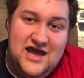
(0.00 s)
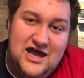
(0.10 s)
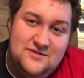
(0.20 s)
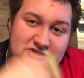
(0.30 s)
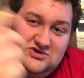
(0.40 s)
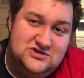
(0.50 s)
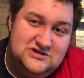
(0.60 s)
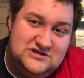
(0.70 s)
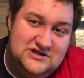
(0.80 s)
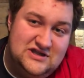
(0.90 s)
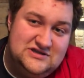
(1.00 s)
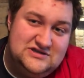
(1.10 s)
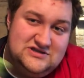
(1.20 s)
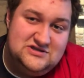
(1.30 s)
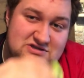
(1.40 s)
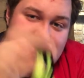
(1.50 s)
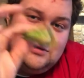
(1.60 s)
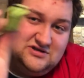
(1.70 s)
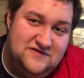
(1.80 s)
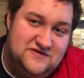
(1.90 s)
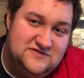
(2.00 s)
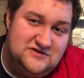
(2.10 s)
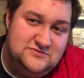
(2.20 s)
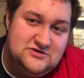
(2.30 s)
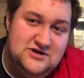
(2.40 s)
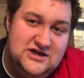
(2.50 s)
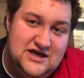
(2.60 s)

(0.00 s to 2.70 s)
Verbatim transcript: And I bet you could see that this is the knife that screams green